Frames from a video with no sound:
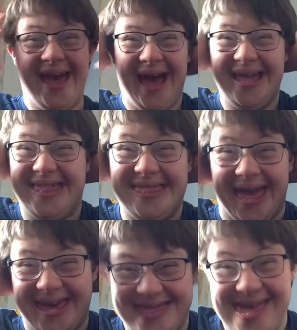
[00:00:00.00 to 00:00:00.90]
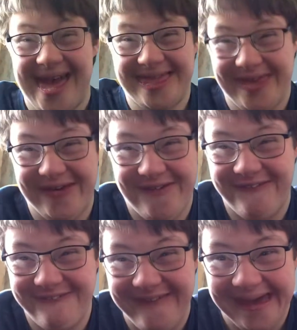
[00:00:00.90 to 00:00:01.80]
Assistaksiyası
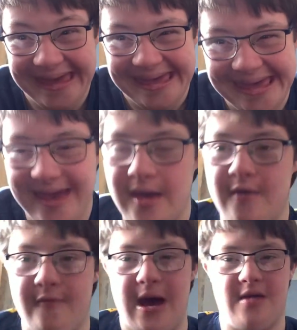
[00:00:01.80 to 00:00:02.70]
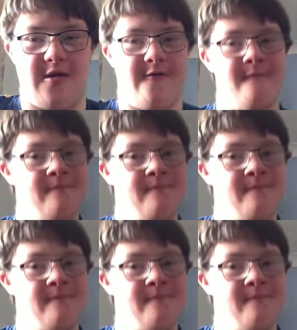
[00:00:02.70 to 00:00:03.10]
What are you?